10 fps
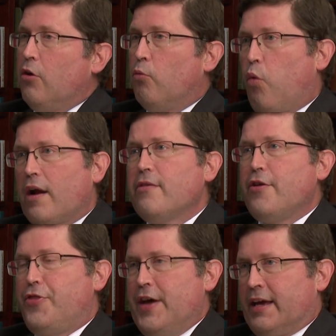What are
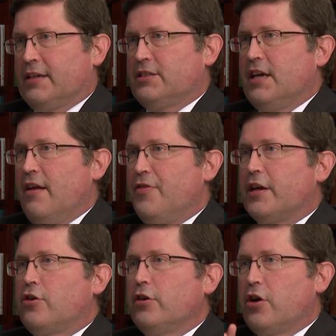the things
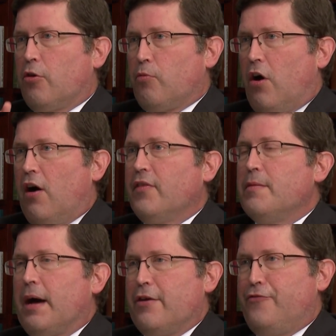that could go wrong
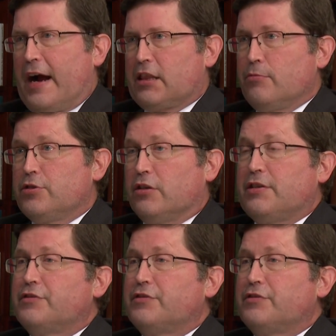that might affect the results?